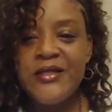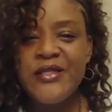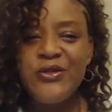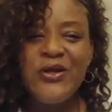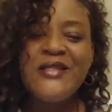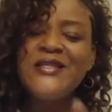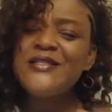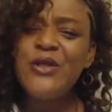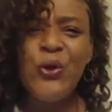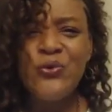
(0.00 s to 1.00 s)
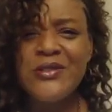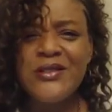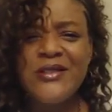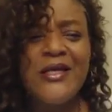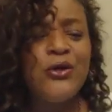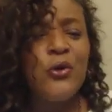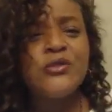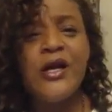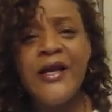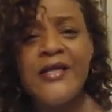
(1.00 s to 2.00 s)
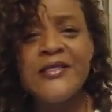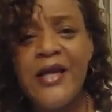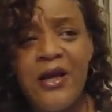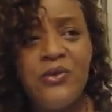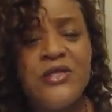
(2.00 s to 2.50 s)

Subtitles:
He just knows us. He knows our ins and outs.